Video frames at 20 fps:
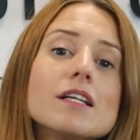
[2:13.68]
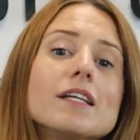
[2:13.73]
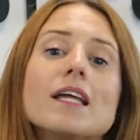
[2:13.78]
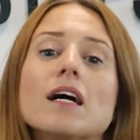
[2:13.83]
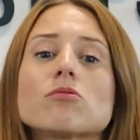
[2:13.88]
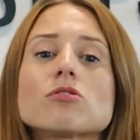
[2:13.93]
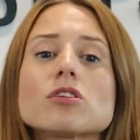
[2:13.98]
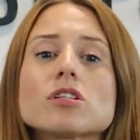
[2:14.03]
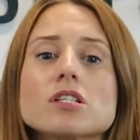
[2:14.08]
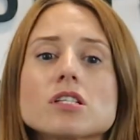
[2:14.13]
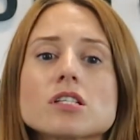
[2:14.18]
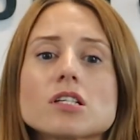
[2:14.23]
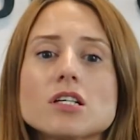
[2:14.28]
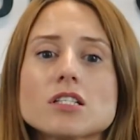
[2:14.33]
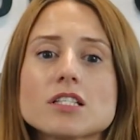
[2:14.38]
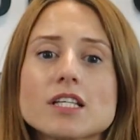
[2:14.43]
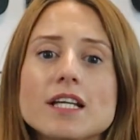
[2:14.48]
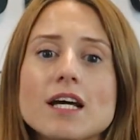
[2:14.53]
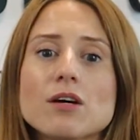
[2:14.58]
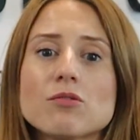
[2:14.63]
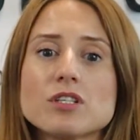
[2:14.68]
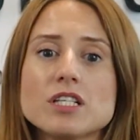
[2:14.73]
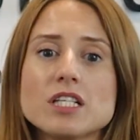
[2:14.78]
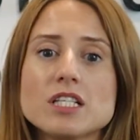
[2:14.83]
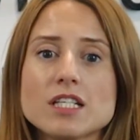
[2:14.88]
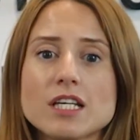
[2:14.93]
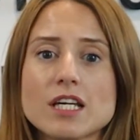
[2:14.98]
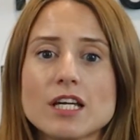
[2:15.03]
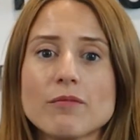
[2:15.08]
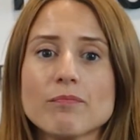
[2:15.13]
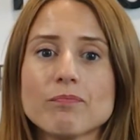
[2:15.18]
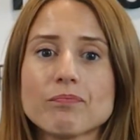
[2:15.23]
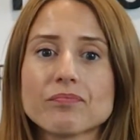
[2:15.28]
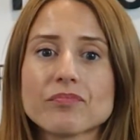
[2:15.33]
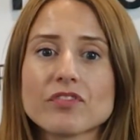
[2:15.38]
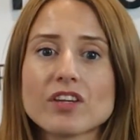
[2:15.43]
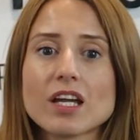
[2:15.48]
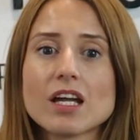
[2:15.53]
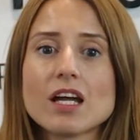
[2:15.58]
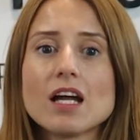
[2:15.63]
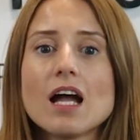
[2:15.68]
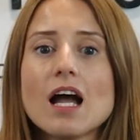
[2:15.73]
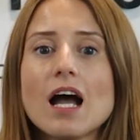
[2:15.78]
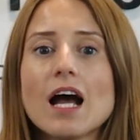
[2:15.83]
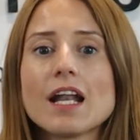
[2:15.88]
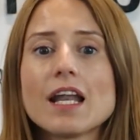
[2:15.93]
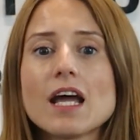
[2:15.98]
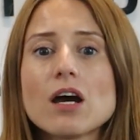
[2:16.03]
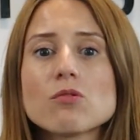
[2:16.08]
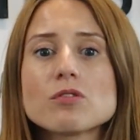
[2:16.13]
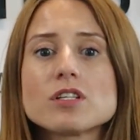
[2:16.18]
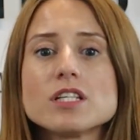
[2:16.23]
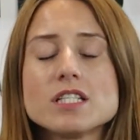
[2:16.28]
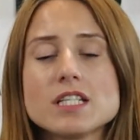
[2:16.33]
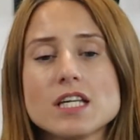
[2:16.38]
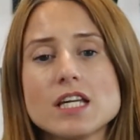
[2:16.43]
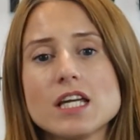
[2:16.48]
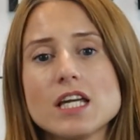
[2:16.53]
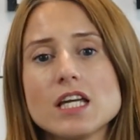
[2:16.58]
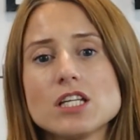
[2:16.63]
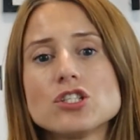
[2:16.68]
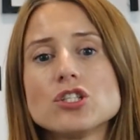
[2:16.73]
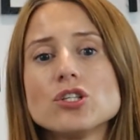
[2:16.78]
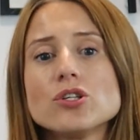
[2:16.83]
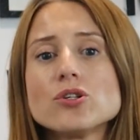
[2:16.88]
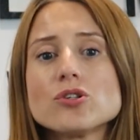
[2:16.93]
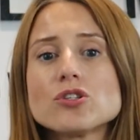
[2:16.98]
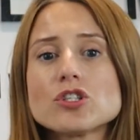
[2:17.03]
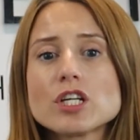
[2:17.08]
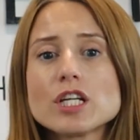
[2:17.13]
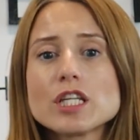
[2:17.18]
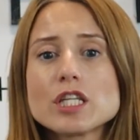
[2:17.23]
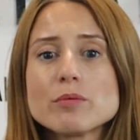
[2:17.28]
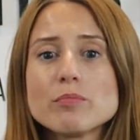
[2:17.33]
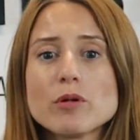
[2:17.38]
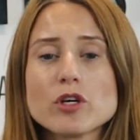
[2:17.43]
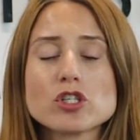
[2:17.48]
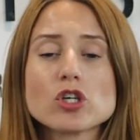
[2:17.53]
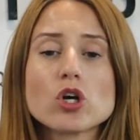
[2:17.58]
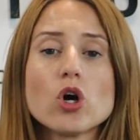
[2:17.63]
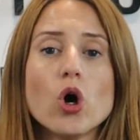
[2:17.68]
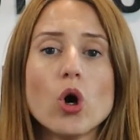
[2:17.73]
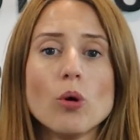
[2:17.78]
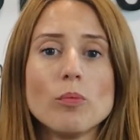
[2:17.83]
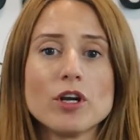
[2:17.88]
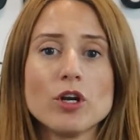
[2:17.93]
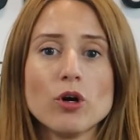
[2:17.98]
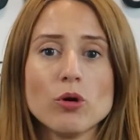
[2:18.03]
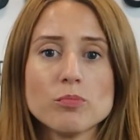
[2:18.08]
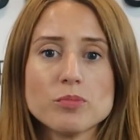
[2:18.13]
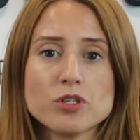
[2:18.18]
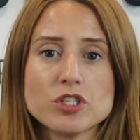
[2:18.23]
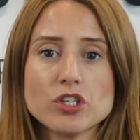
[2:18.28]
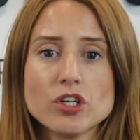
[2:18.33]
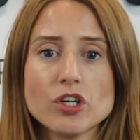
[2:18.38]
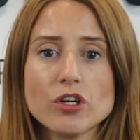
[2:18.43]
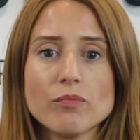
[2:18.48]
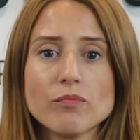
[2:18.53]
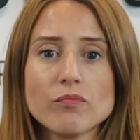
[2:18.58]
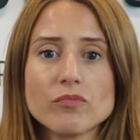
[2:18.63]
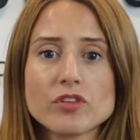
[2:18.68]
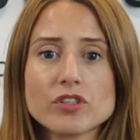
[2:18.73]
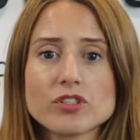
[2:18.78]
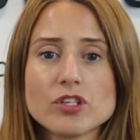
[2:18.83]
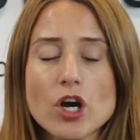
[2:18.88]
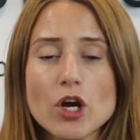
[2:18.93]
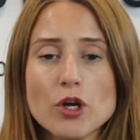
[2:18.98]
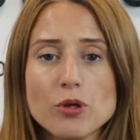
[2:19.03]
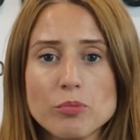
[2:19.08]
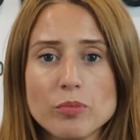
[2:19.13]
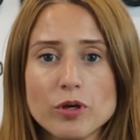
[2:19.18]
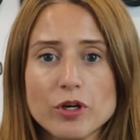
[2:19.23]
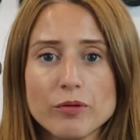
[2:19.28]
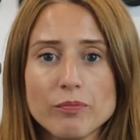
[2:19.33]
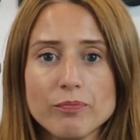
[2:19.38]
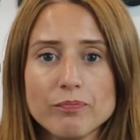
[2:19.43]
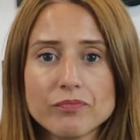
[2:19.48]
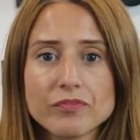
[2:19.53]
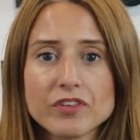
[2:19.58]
Now, to discuss an LTD. An LTD is usually the most common option to open.